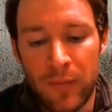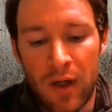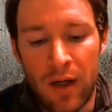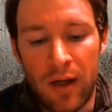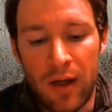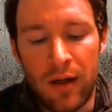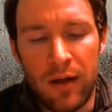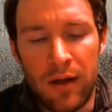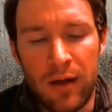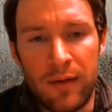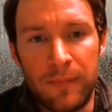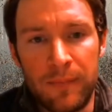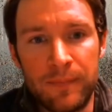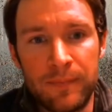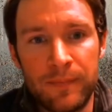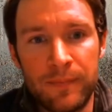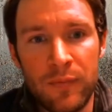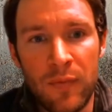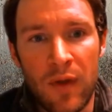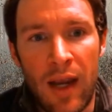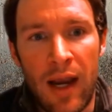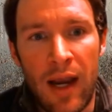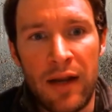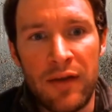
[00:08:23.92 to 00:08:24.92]
And
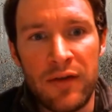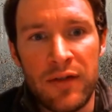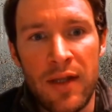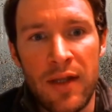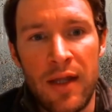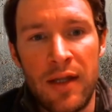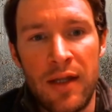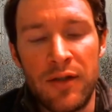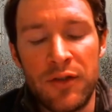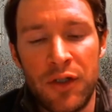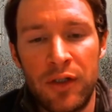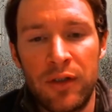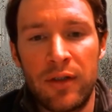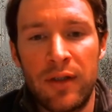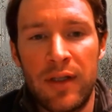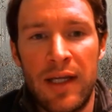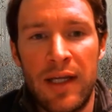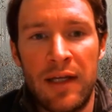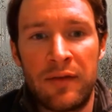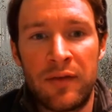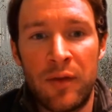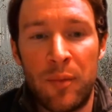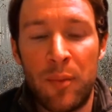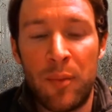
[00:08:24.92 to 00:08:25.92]
then
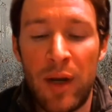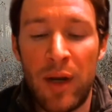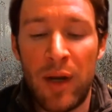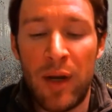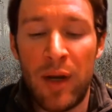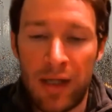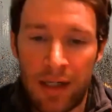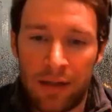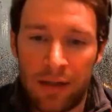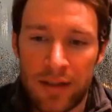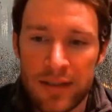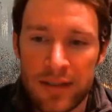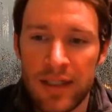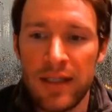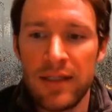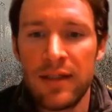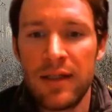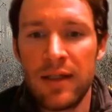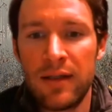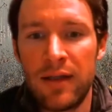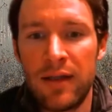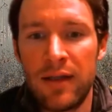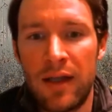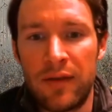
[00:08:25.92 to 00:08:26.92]
certainly depending on the
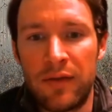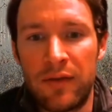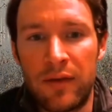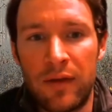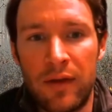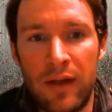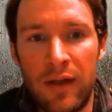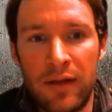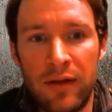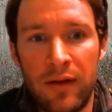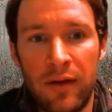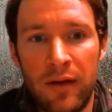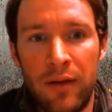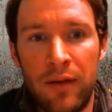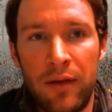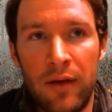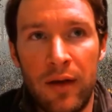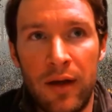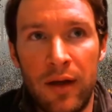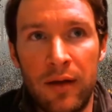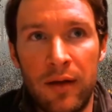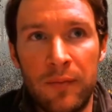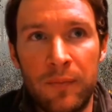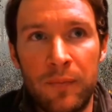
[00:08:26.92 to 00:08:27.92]
season and
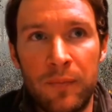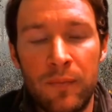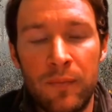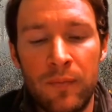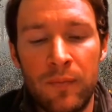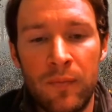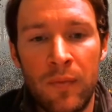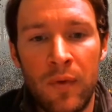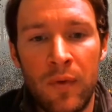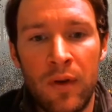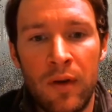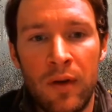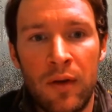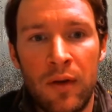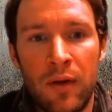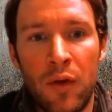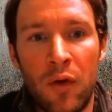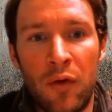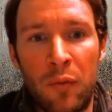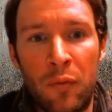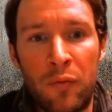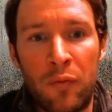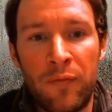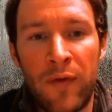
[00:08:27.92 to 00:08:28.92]
the
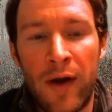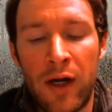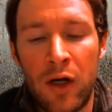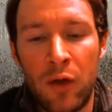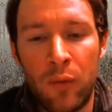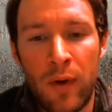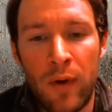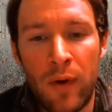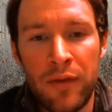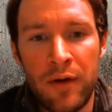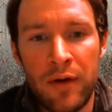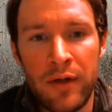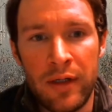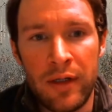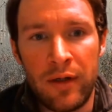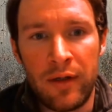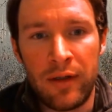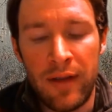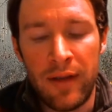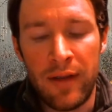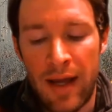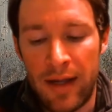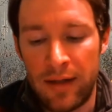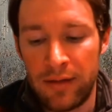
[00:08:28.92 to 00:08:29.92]
fire weather
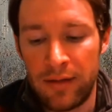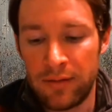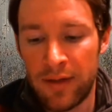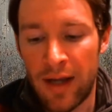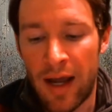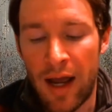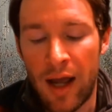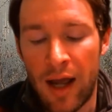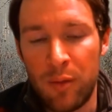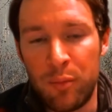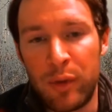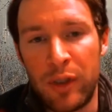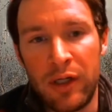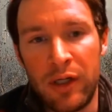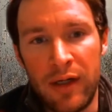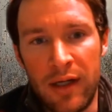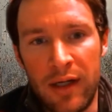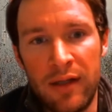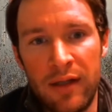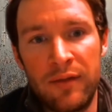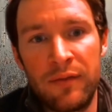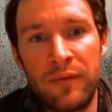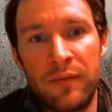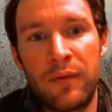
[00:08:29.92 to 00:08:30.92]
during that time
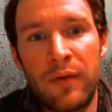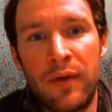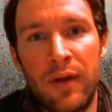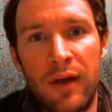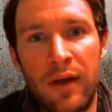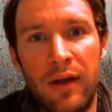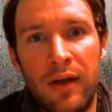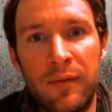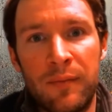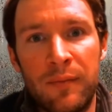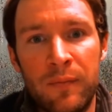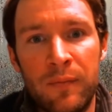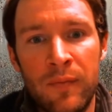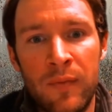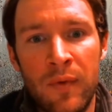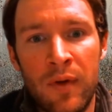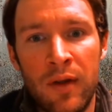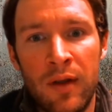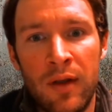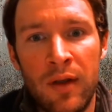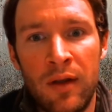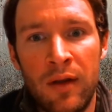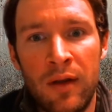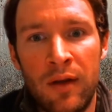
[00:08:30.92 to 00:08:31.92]
period, the
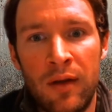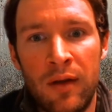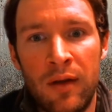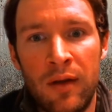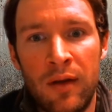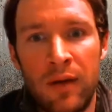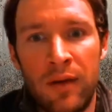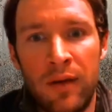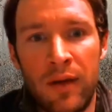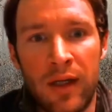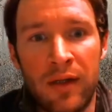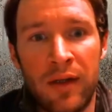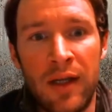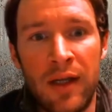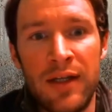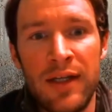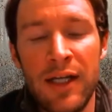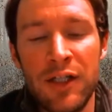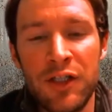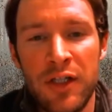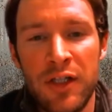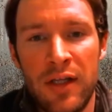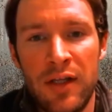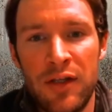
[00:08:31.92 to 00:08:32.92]

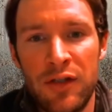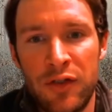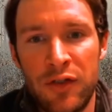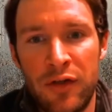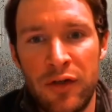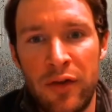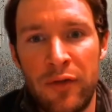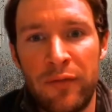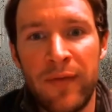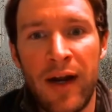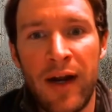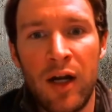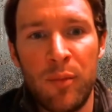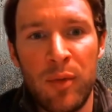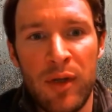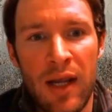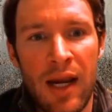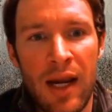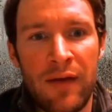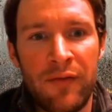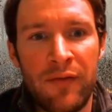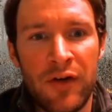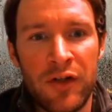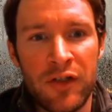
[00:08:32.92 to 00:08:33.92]
conditions or the fire
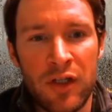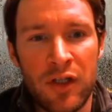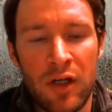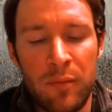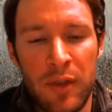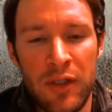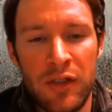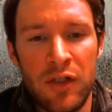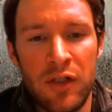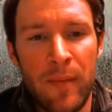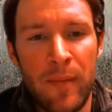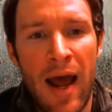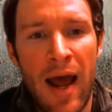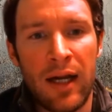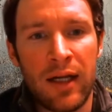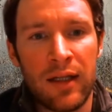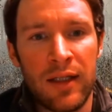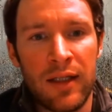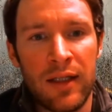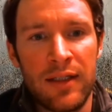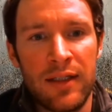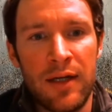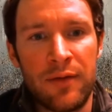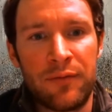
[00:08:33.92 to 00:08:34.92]
behavior is going to be
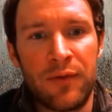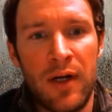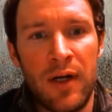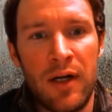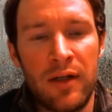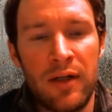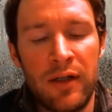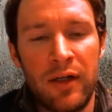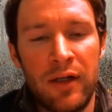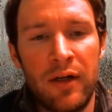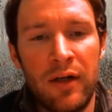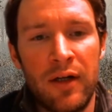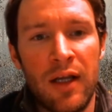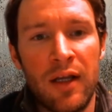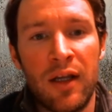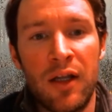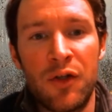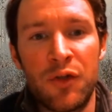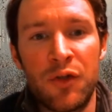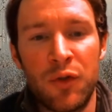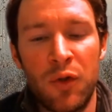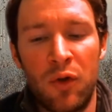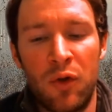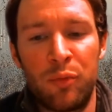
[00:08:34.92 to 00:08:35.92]
dramatically different during a
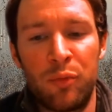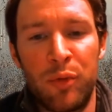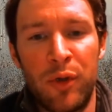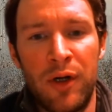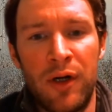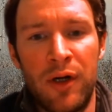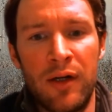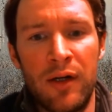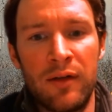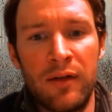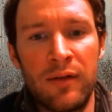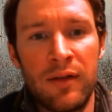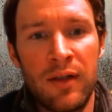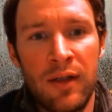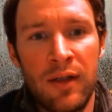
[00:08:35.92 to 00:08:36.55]
controlled burn